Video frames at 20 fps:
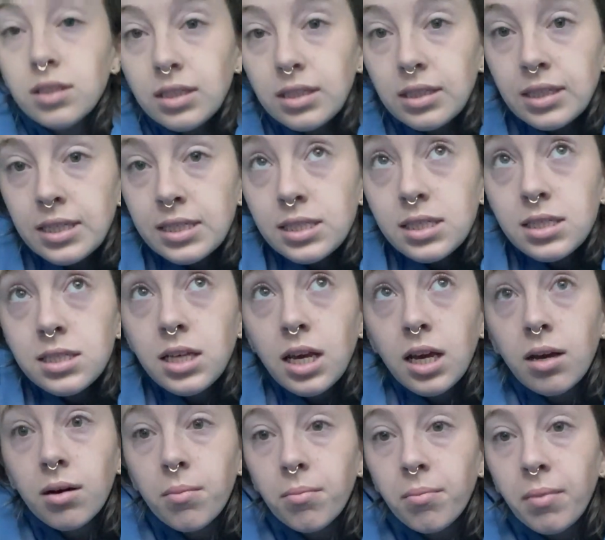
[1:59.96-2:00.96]
This is
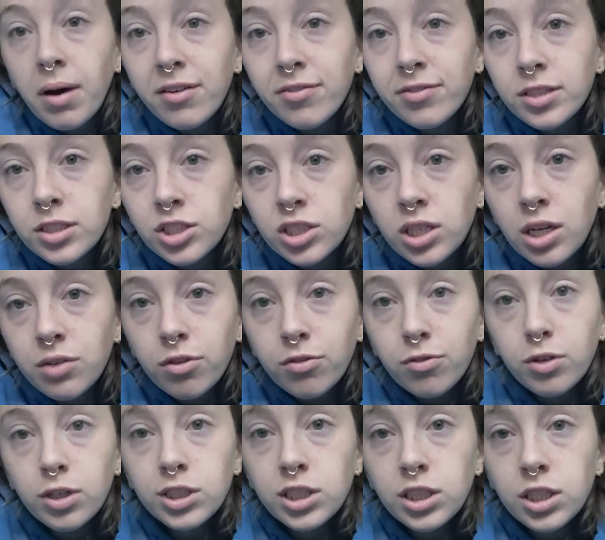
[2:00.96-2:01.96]
like my version of a
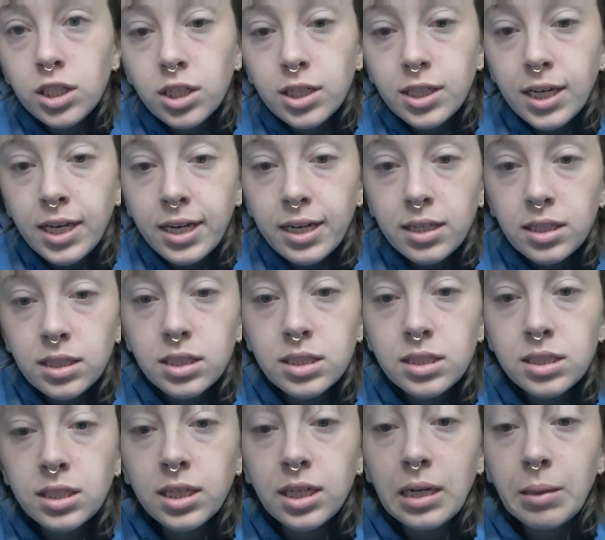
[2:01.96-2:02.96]
fortune cookie. Is
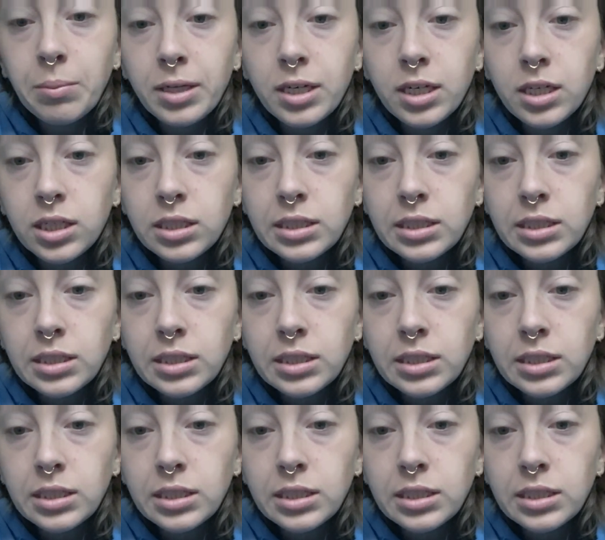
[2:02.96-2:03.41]
it gonna be a good